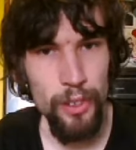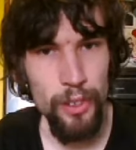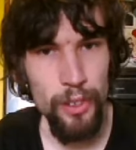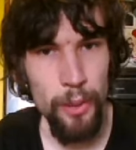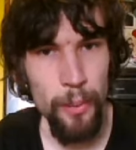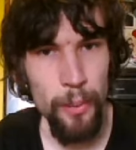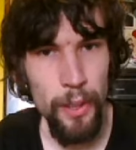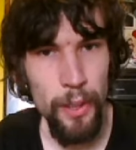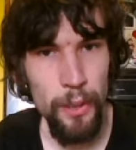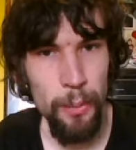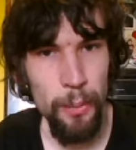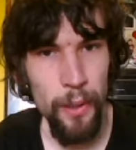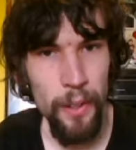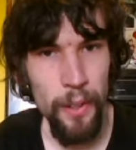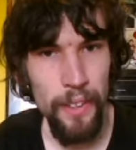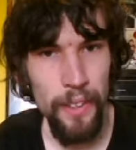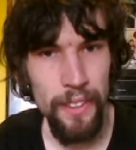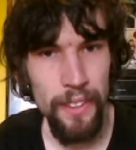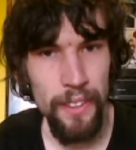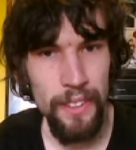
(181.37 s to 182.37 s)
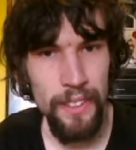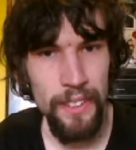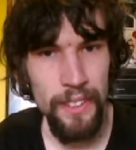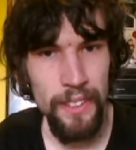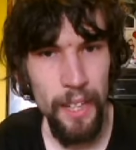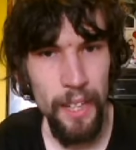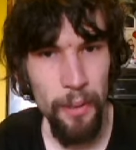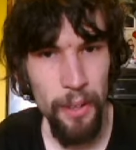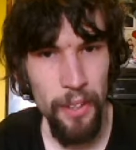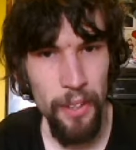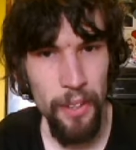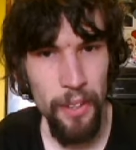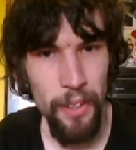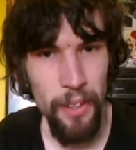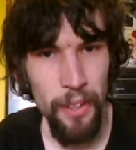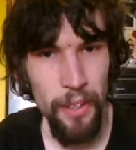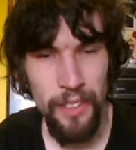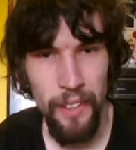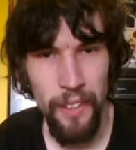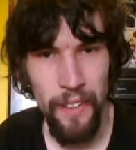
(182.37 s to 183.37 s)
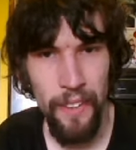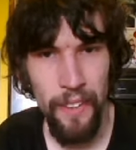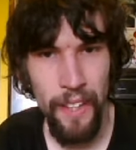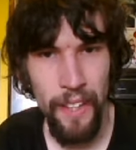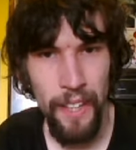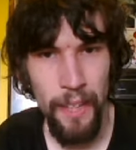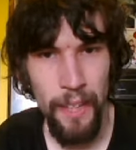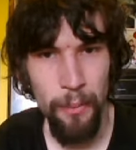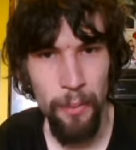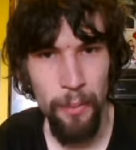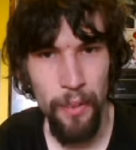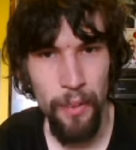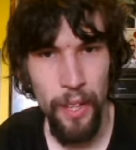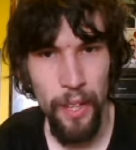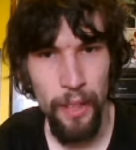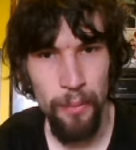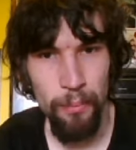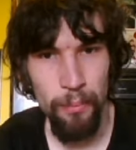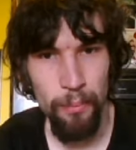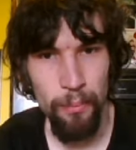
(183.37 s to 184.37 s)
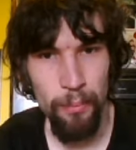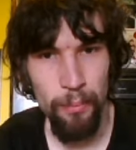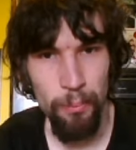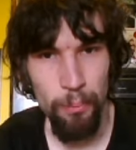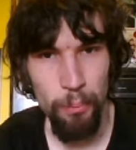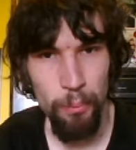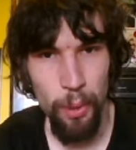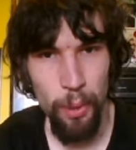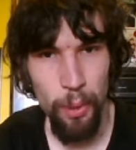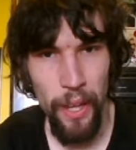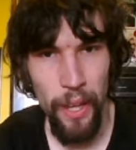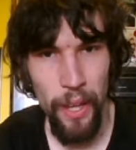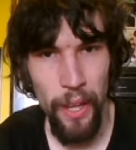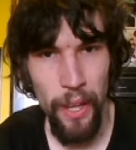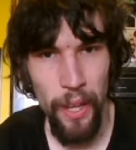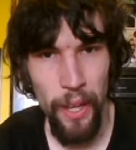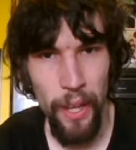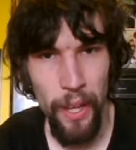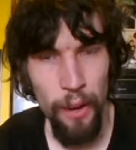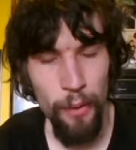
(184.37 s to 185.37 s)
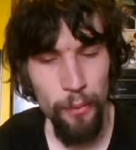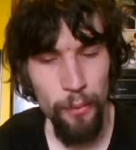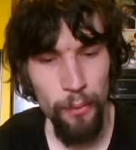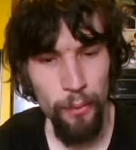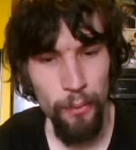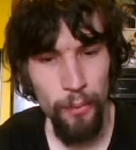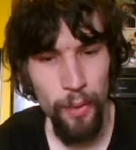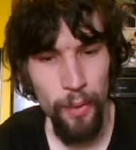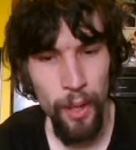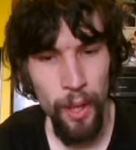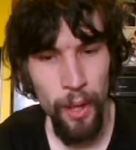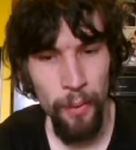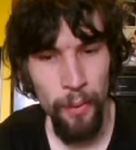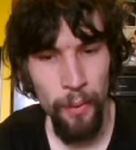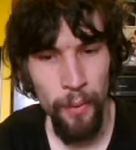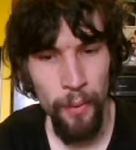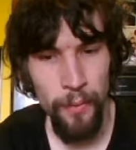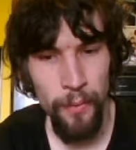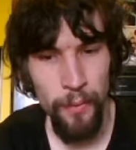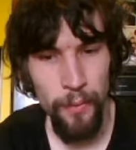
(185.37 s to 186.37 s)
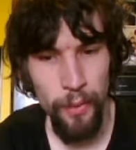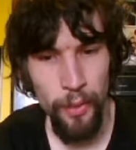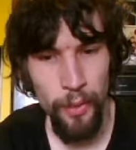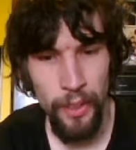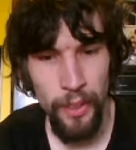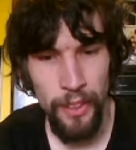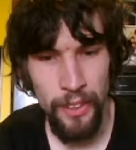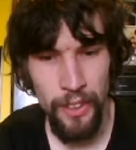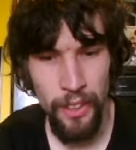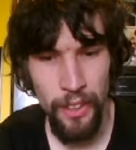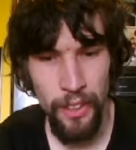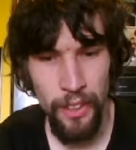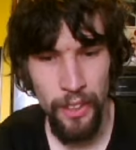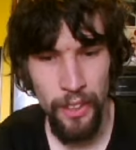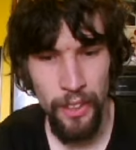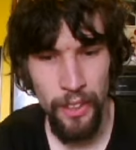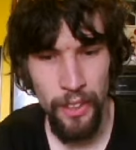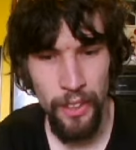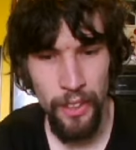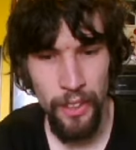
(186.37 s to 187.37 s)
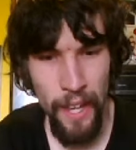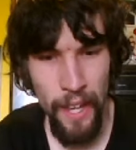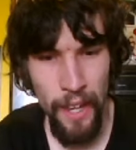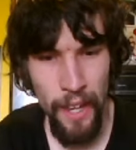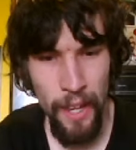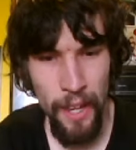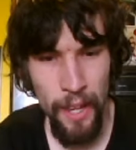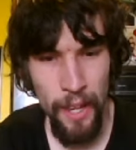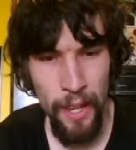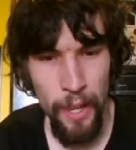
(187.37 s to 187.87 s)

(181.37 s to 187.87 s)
too much more I can say about this. Sorry that I keep on like blanking out. I'm really sorry about that.